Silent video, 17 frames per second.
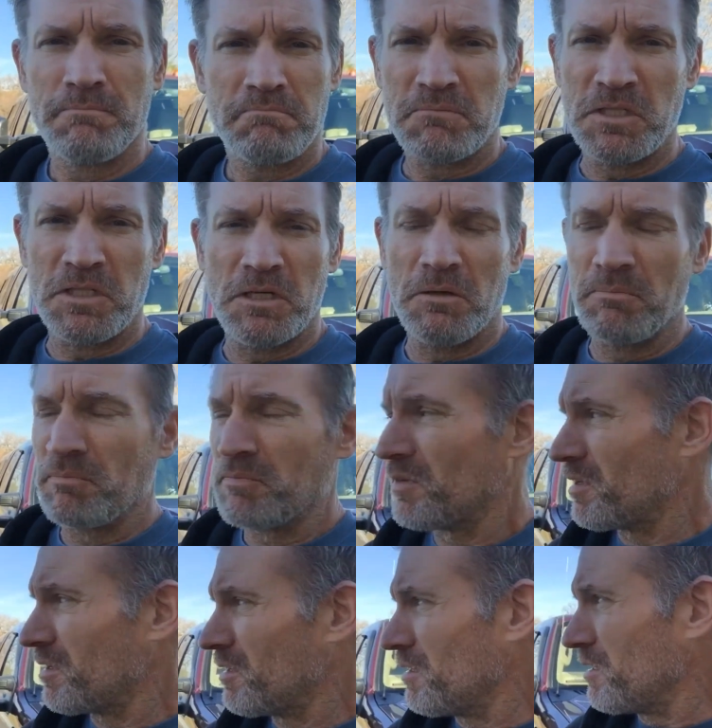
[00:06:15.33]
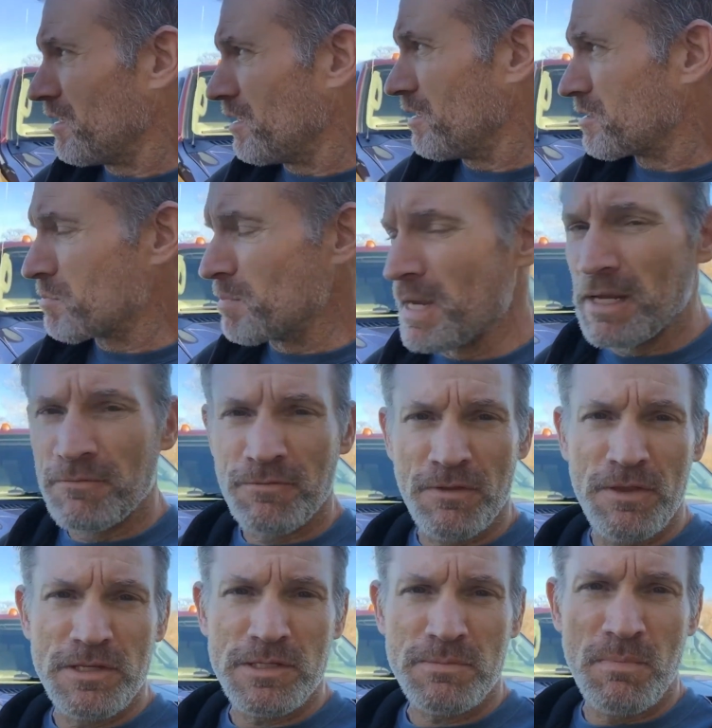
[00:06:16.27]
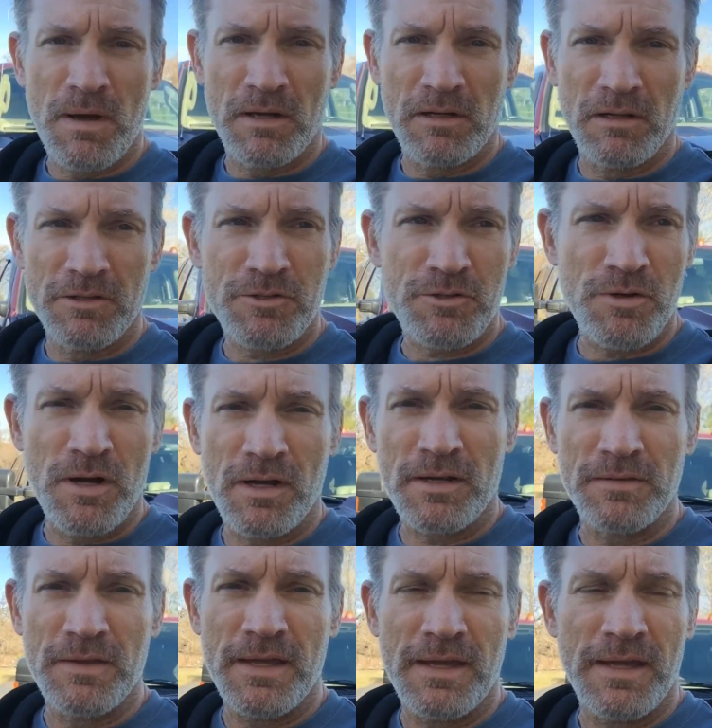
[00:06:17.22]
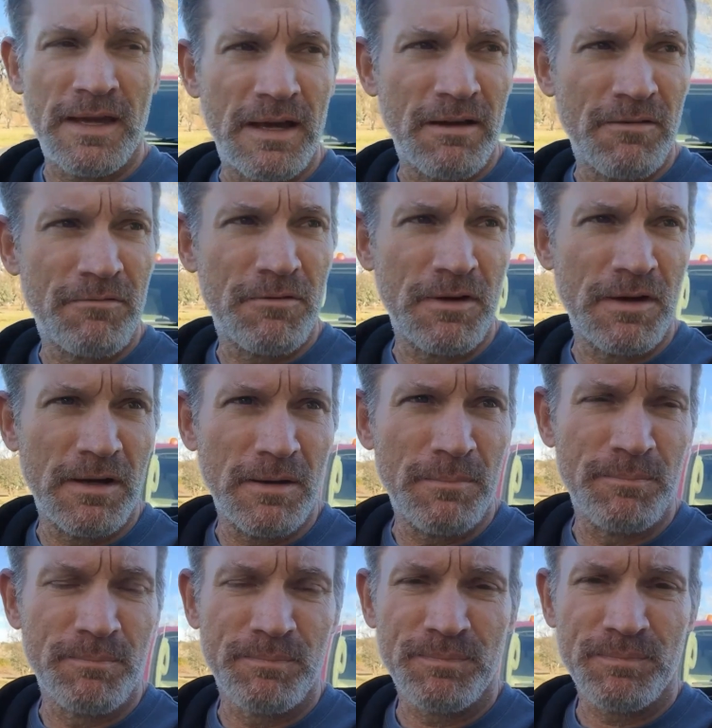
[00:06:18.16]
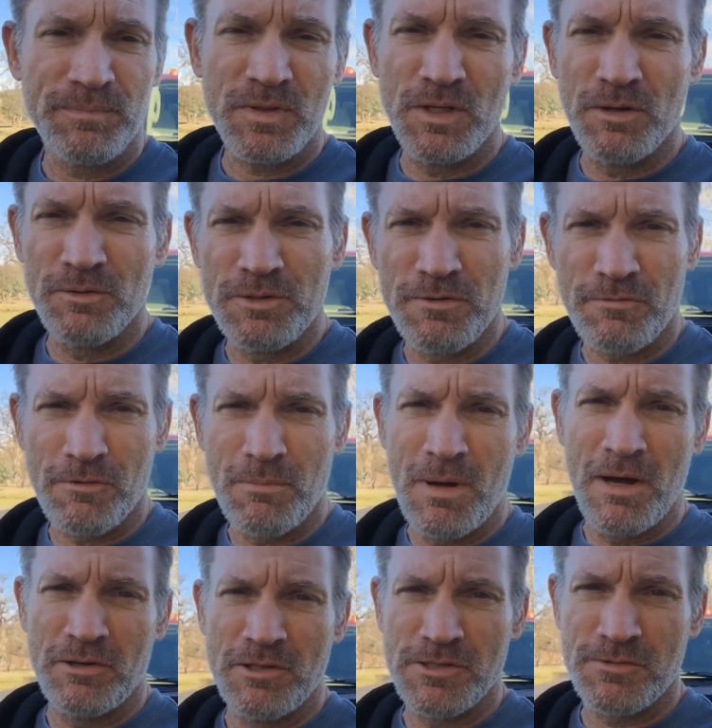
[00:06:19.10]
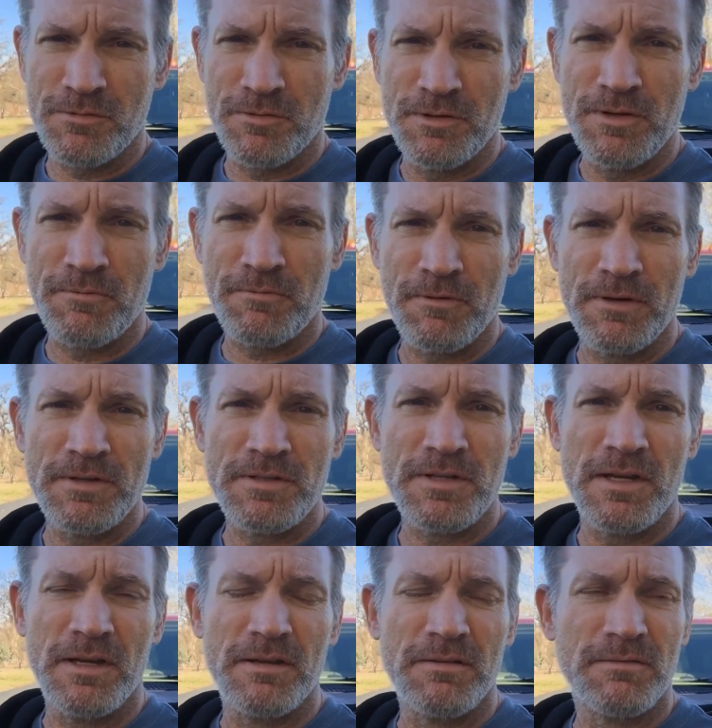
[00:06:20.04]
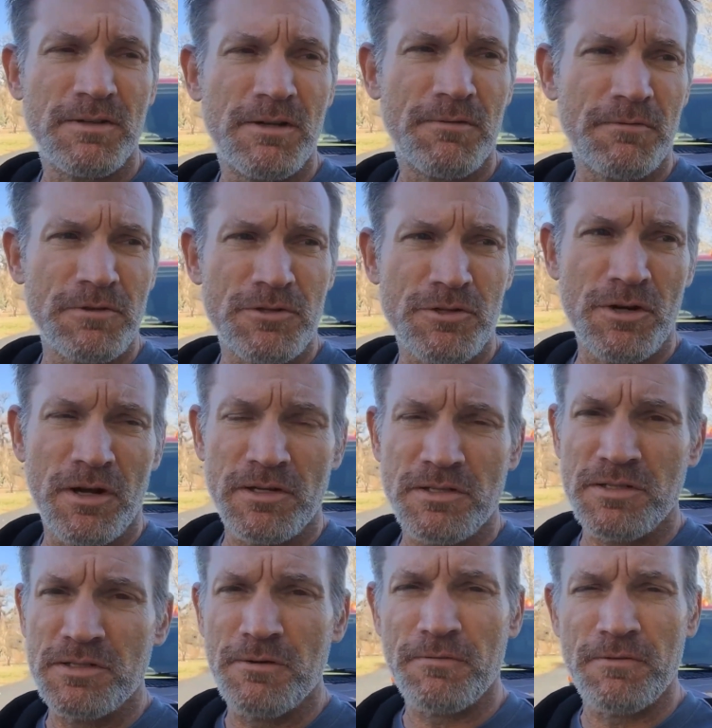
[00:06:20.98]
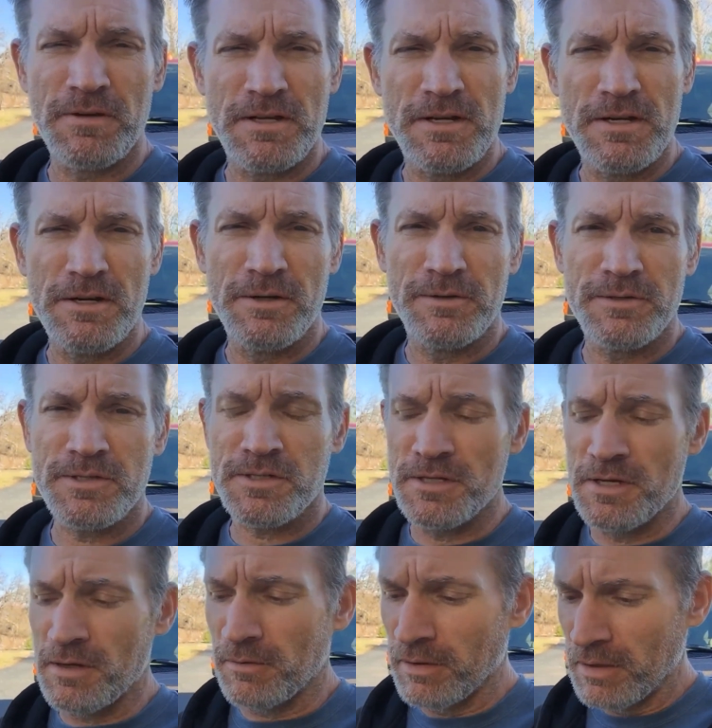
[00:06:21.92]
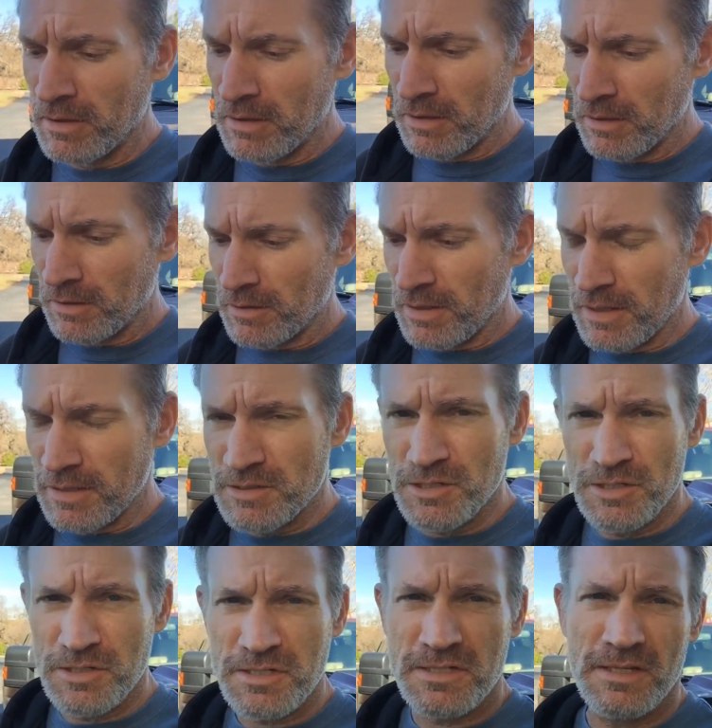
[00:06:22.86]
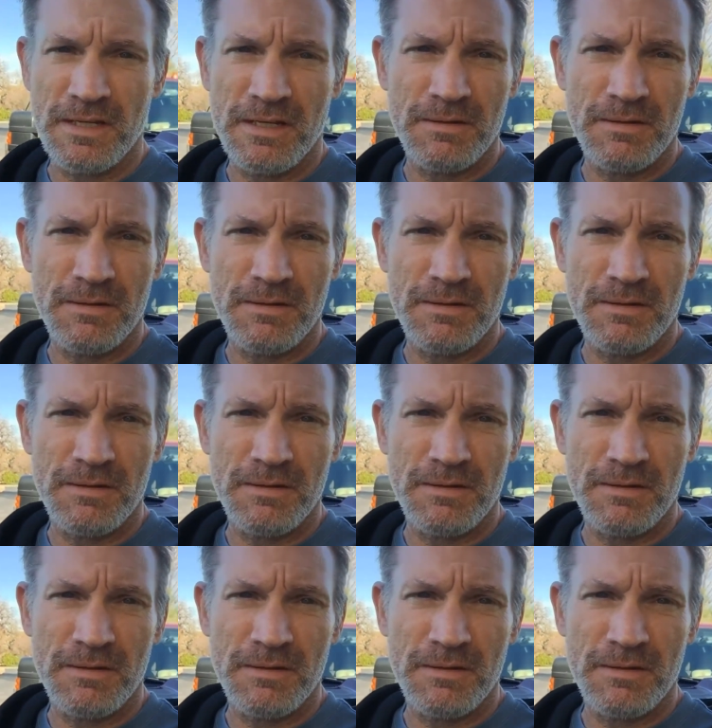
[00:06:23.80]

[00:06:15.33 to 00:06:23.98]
it's made for this model of truck, and they have different models for different trucks and different years, so they just